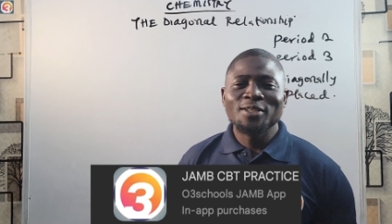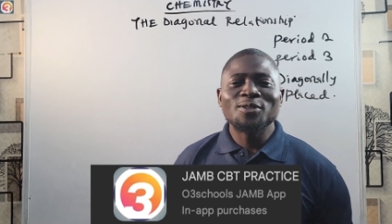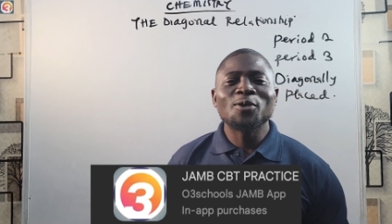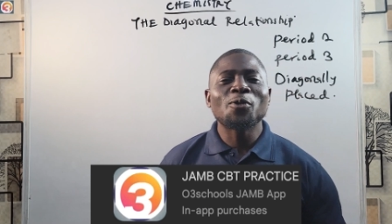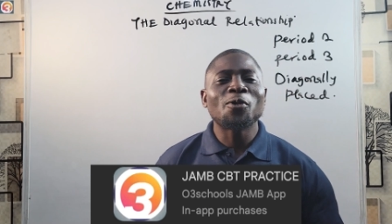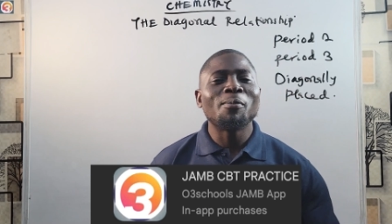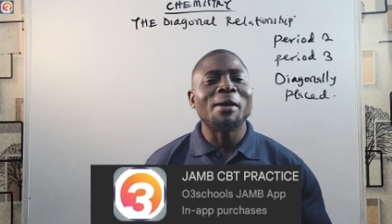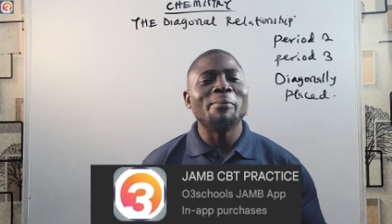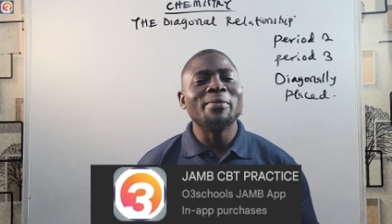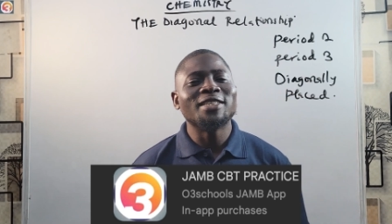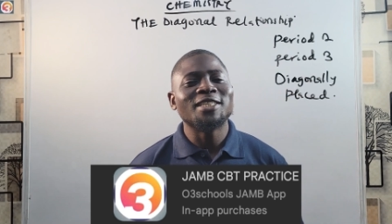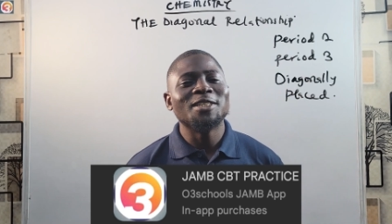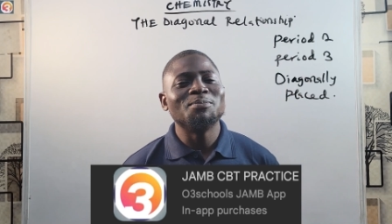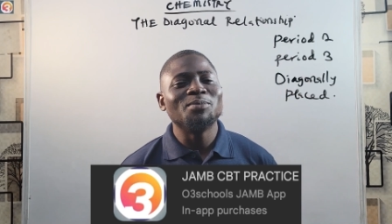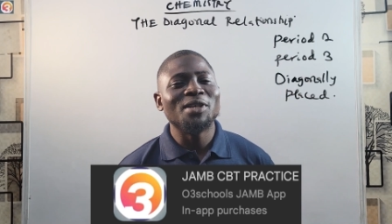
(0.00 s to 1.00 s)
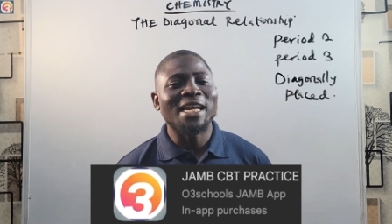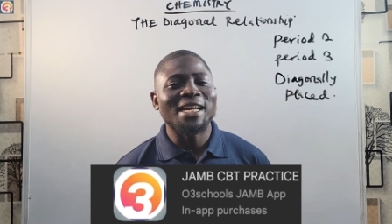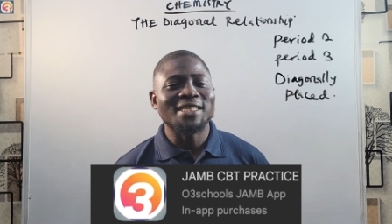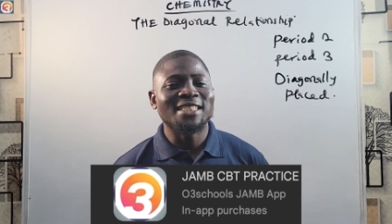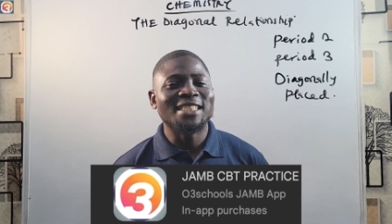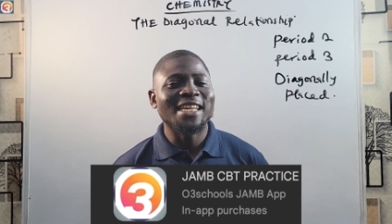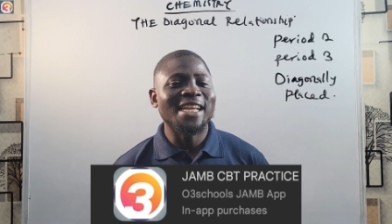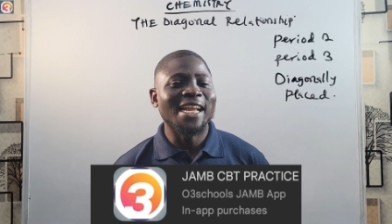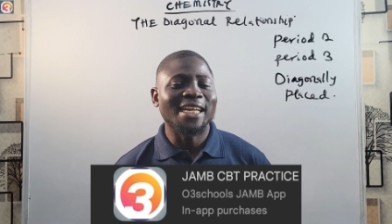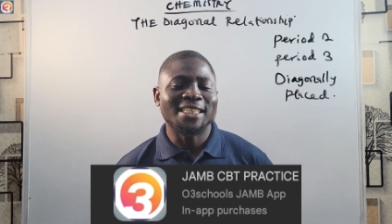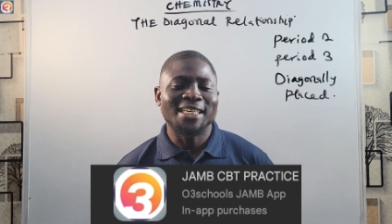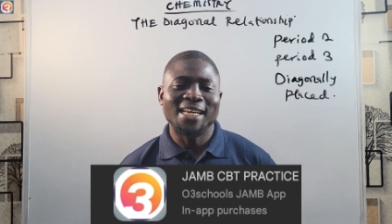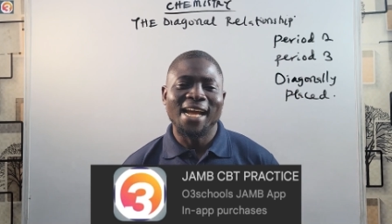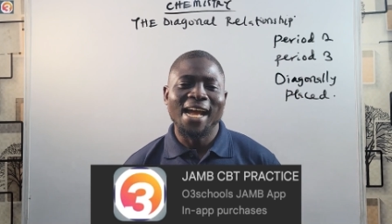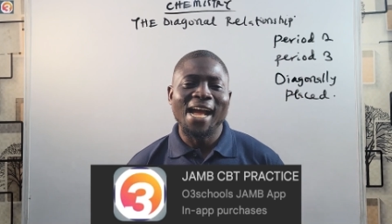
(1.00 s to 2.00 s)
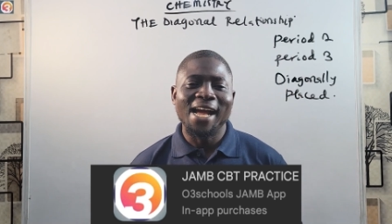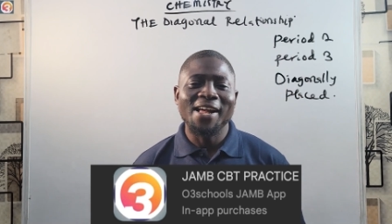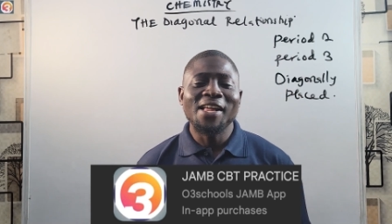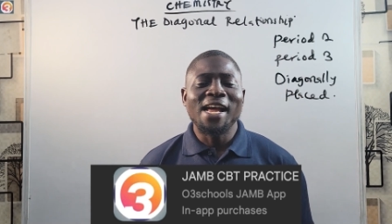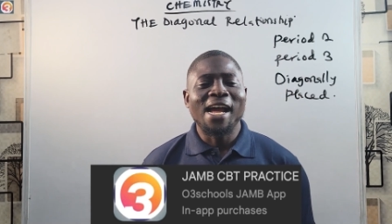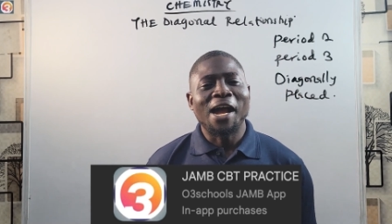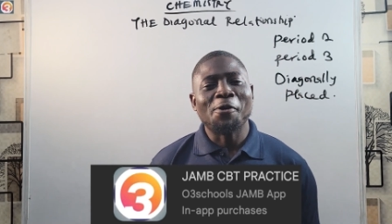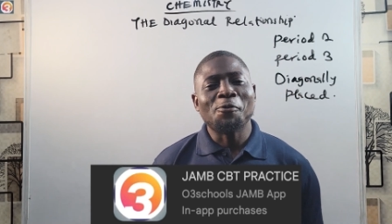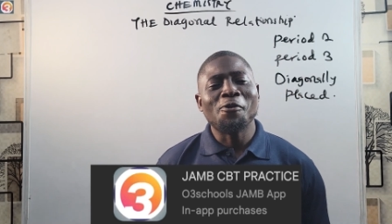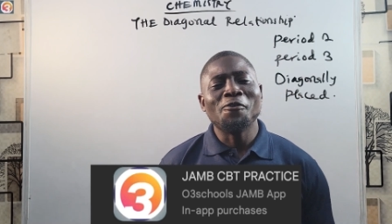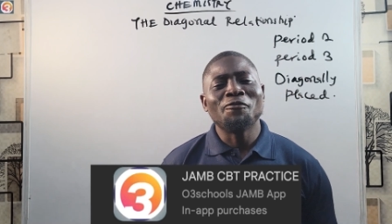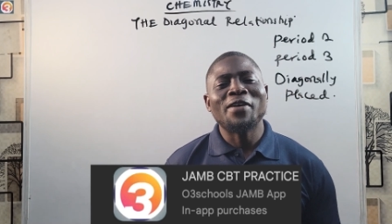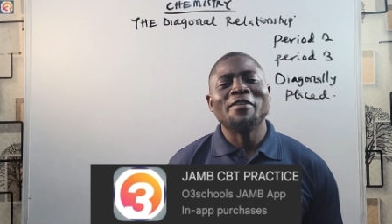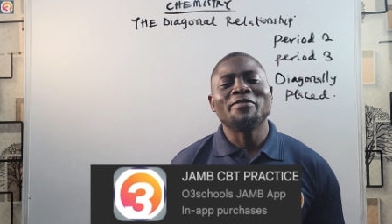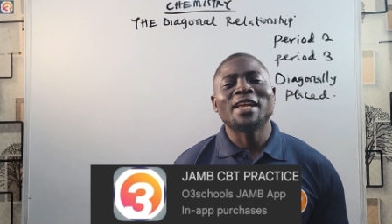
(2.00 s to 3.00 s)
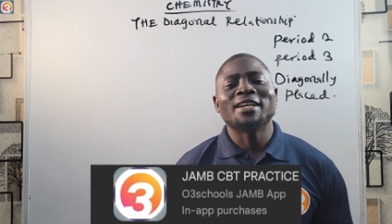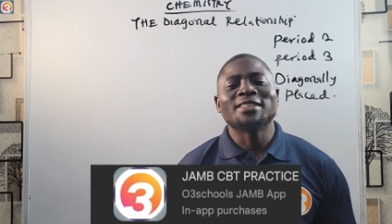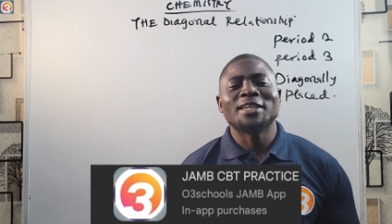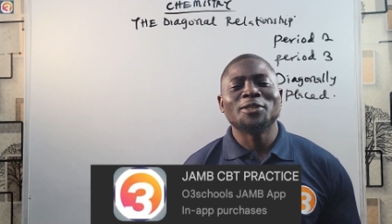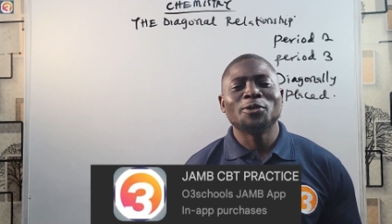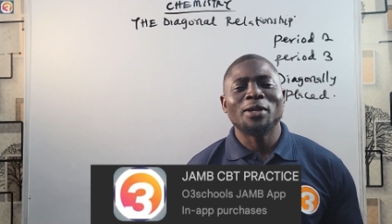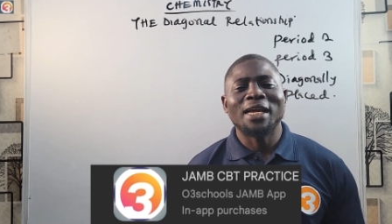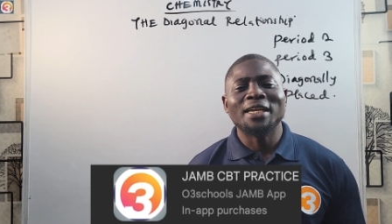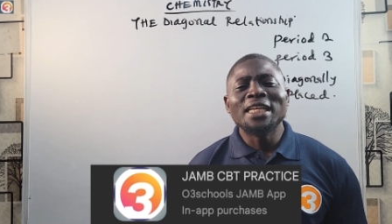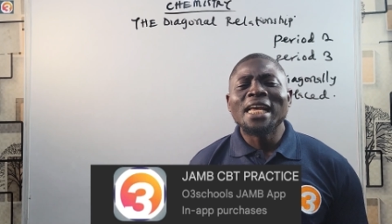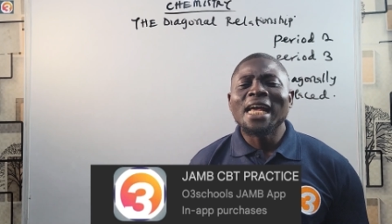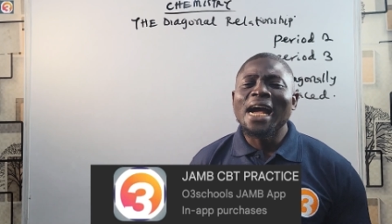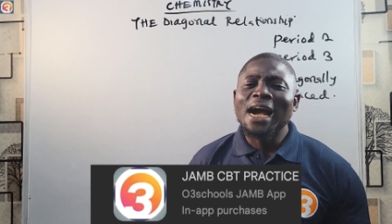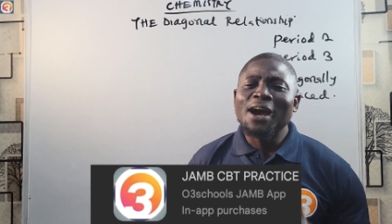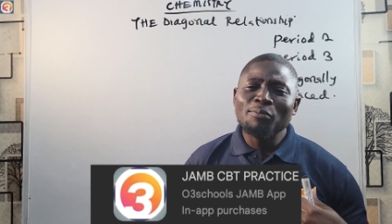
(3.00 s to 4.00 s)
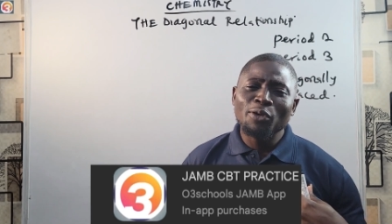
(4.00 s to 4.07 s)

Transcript: Don't come and message me and say that uh, ah, I want five thousand dollars. I